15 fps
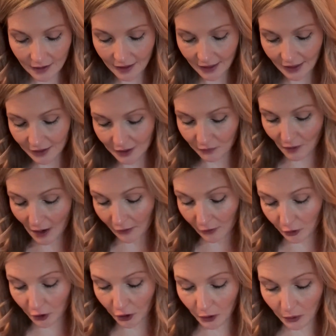it's rather
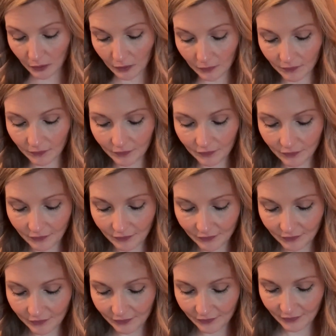cute.
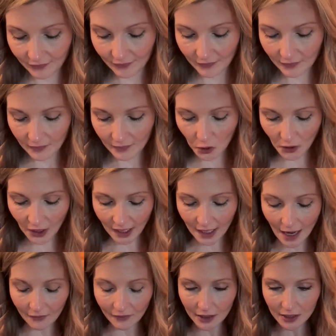You can't
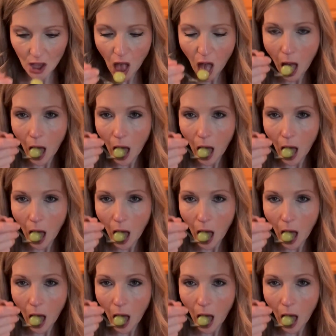have this.